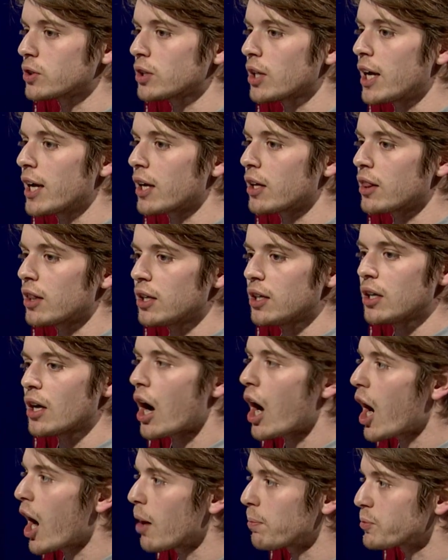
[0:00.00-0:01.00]
like the
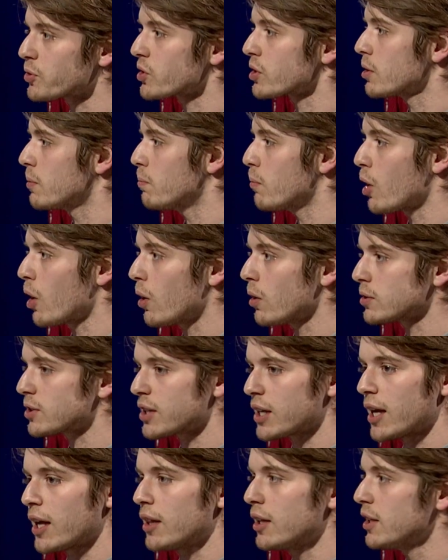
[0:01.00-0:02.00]
hops, the malt,
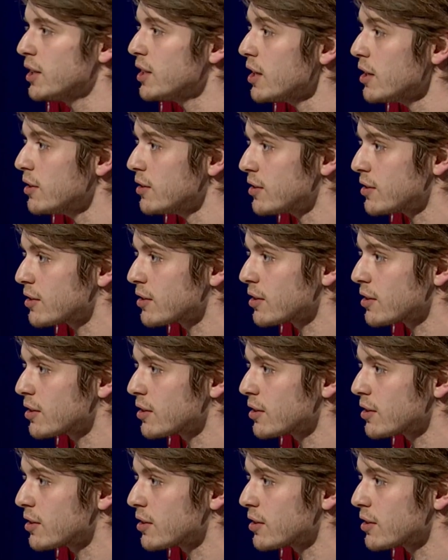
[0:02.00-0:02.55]
and the yeast.